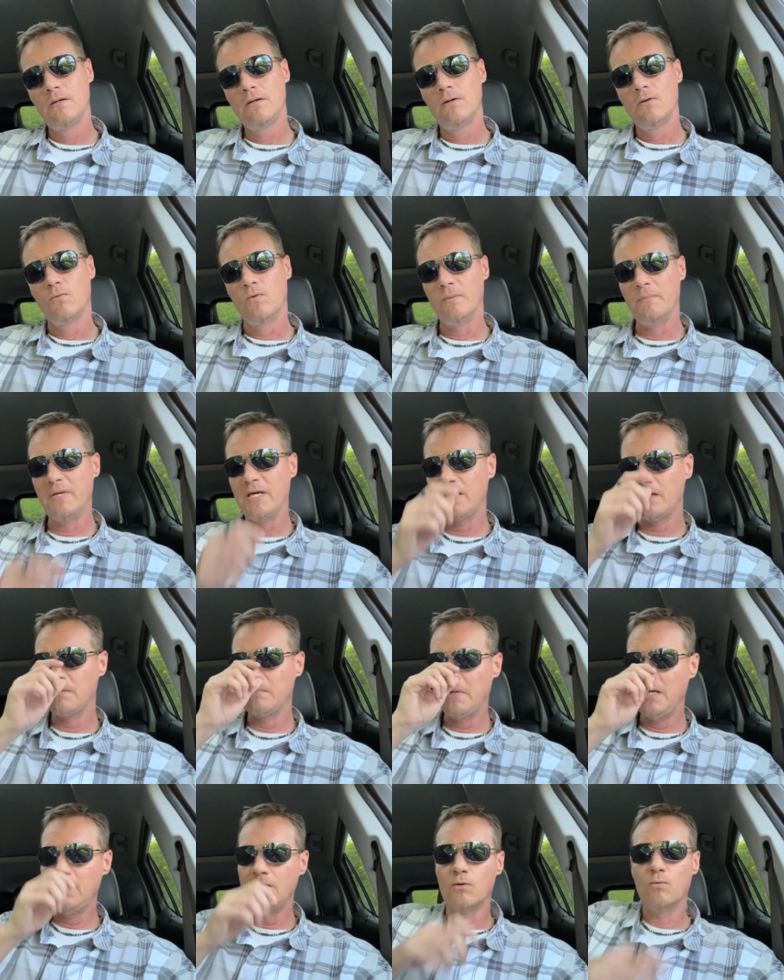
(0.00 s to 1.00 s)
when men
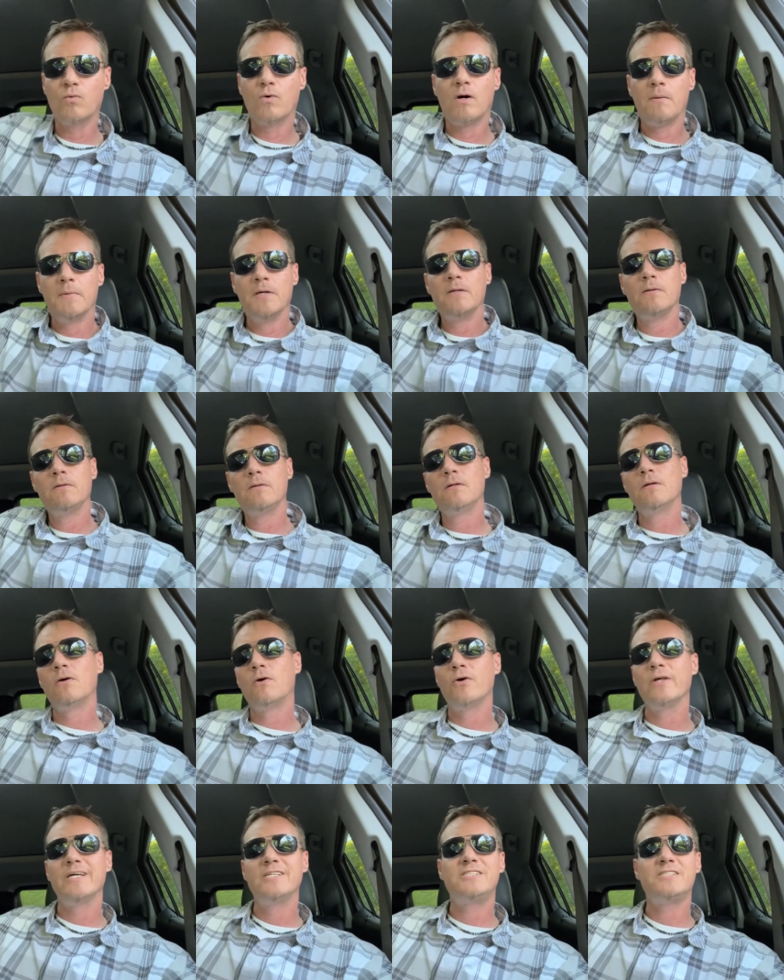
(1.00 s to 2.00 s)
meet a woman
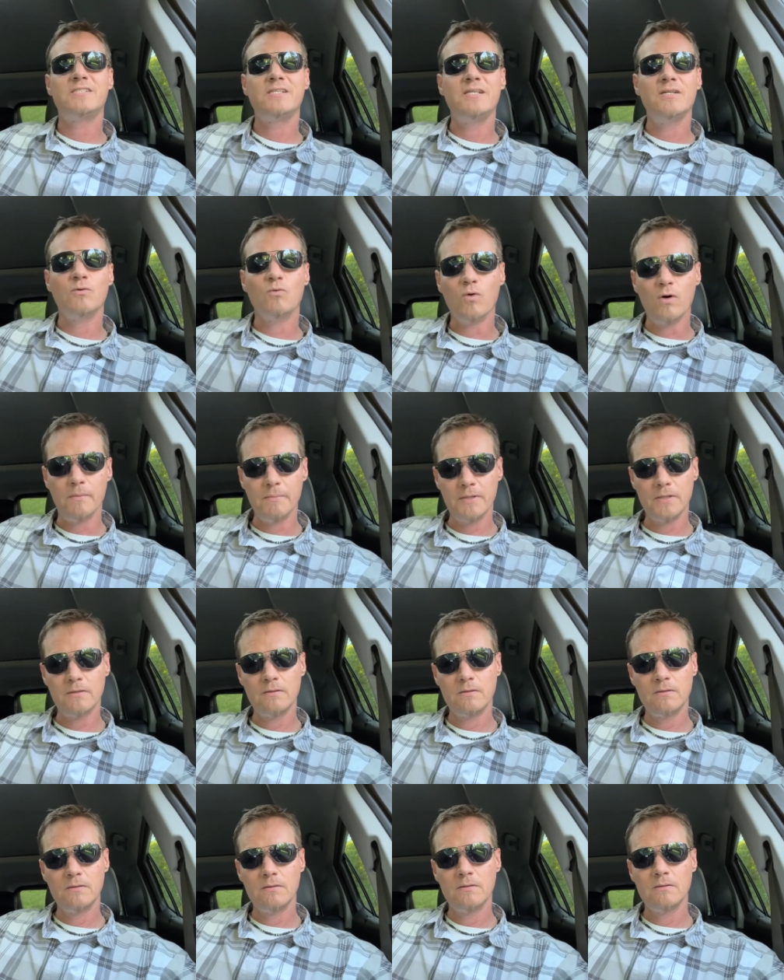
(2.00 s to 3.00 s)
or they see a woman
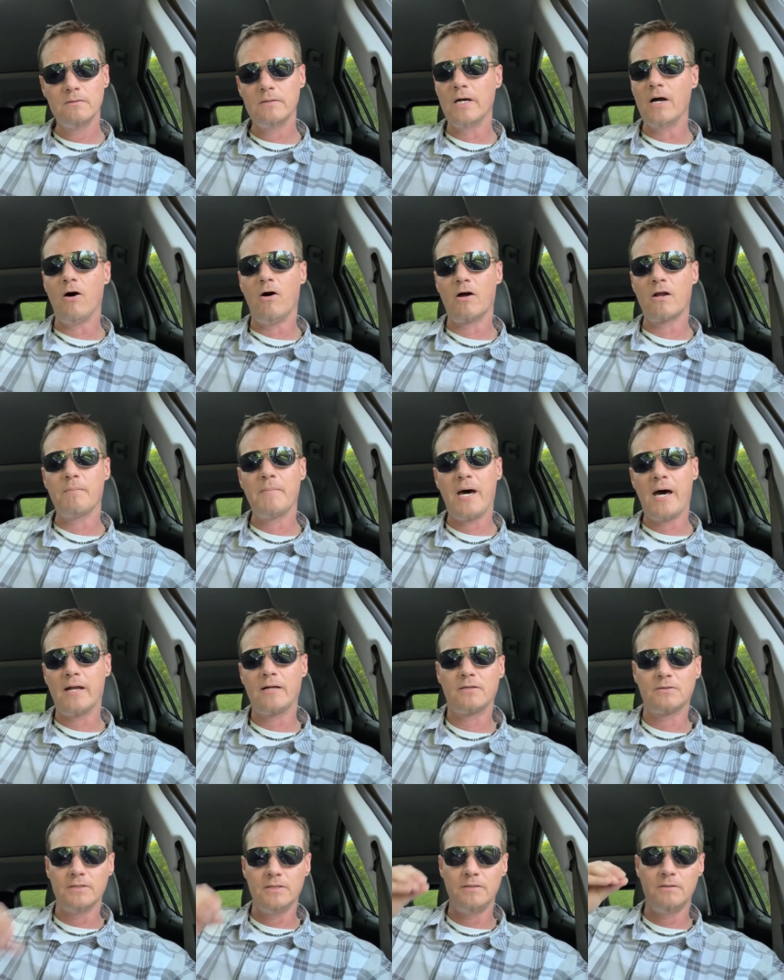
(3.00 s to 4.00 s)
they
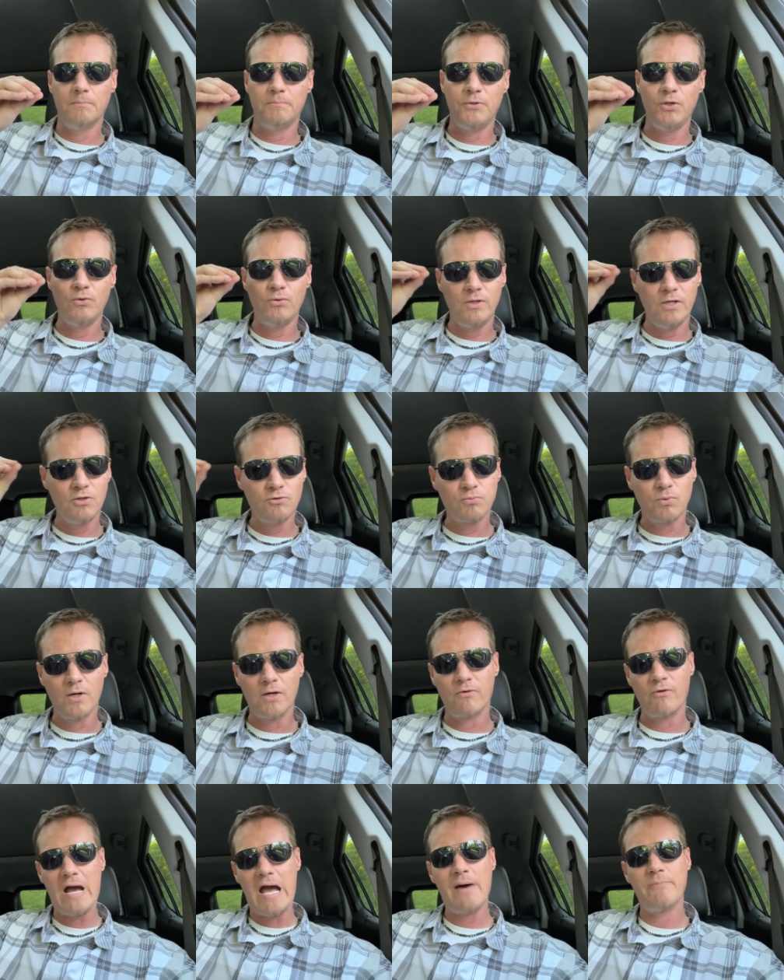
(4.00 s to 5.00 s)
automatically, the beauty is what
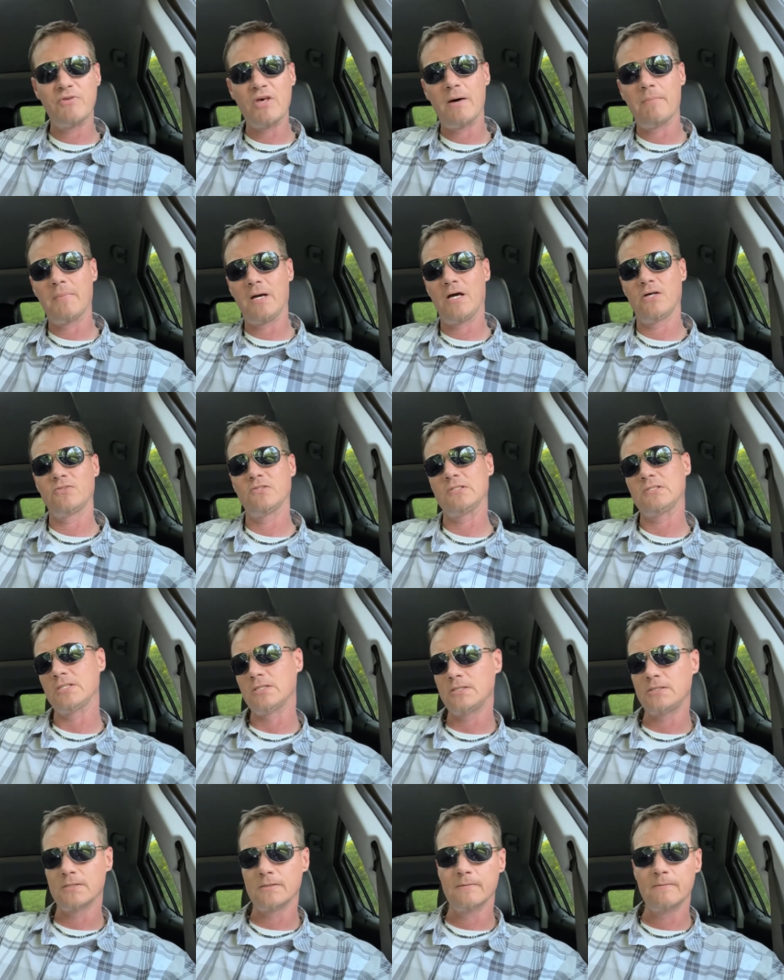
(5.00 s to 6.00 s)
grabs that man's
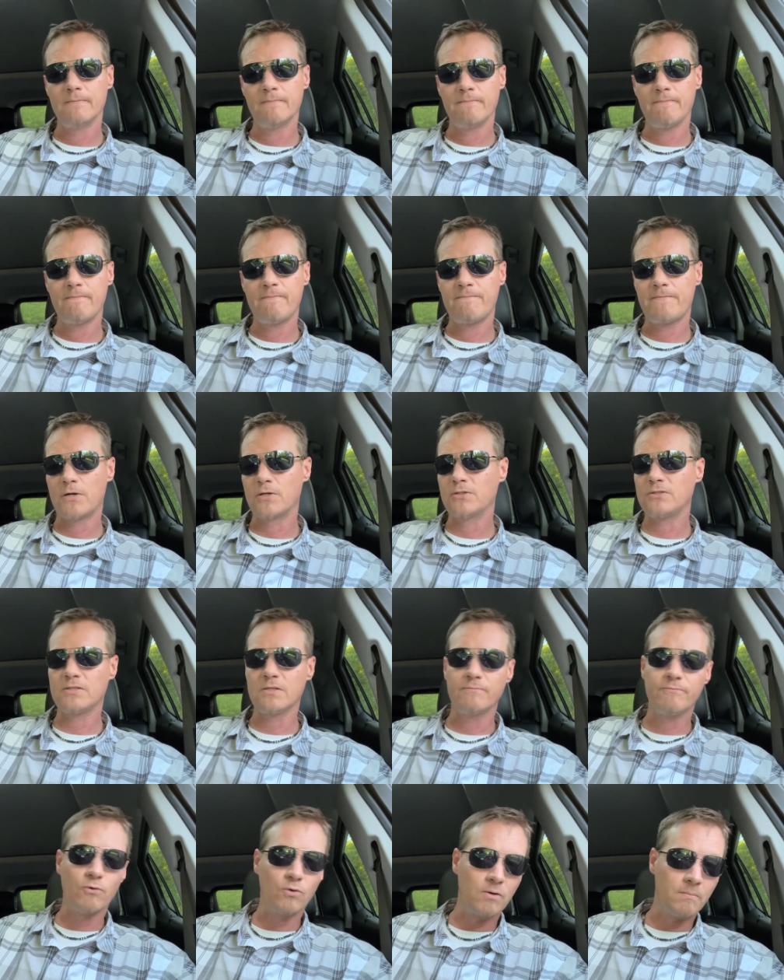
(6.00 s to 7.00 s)
attention, first
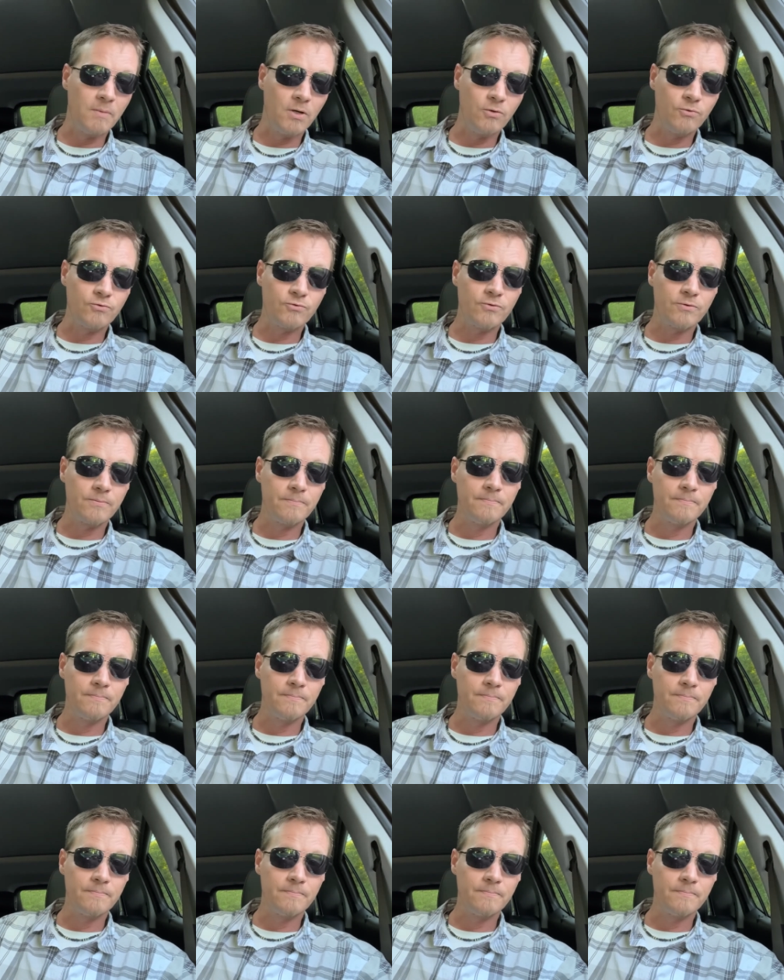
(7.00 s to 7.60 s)
and foremost.